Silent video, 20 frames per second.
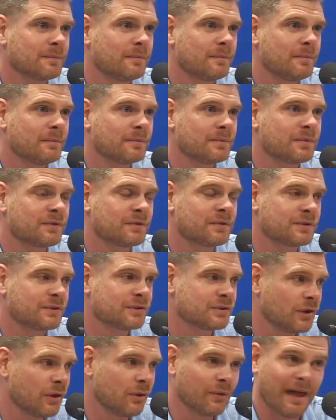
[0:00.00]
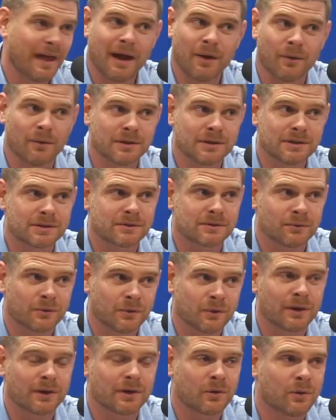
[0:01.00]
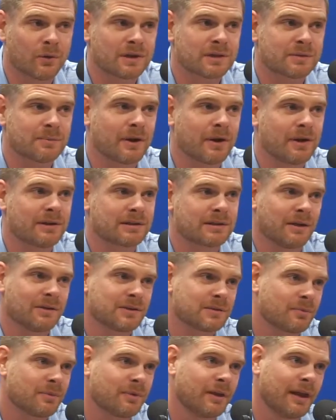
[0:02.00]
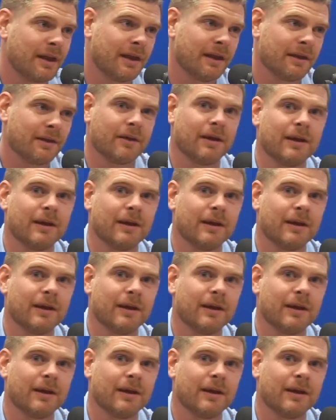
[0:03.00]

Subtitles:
So that was really cool experience. I was playing like